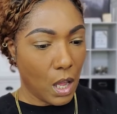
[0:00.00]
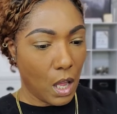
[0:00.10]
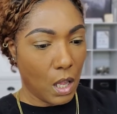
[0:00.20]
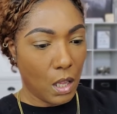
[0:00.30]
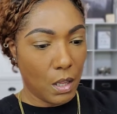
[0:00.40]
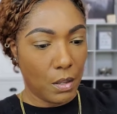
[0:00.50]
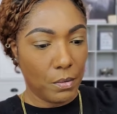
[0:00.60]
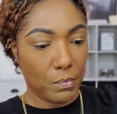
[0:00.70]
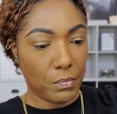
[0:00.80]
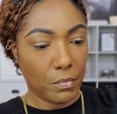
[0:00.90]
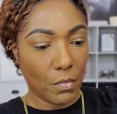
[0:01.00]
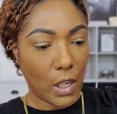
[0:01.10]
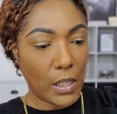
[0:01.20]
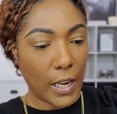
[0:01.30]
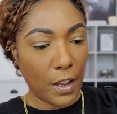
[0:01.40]
Um,
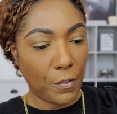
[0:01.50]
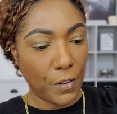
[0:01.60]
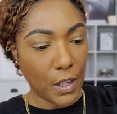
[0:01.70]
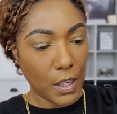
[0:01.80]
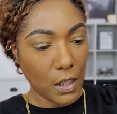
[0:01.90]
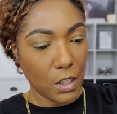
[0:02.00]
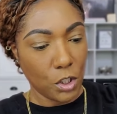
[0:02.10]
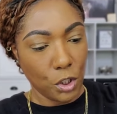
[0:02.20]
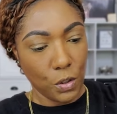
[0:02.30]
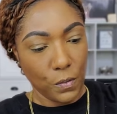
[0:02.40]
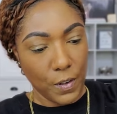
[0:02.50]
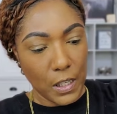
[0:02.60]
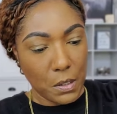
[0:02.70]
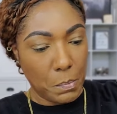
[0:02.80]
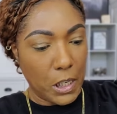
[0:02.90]
like I feel like this Too
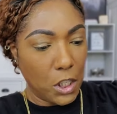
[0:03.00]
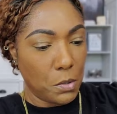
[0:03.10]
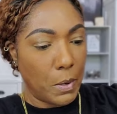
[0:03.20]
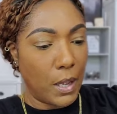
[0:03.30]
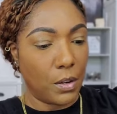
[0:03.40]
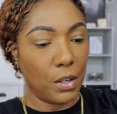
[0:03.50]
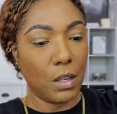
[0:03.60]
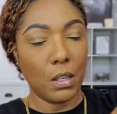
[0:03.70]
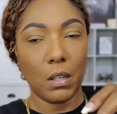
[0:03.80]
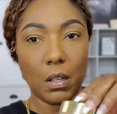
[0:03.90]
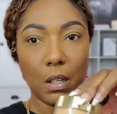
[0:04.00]
Faced Peach Powder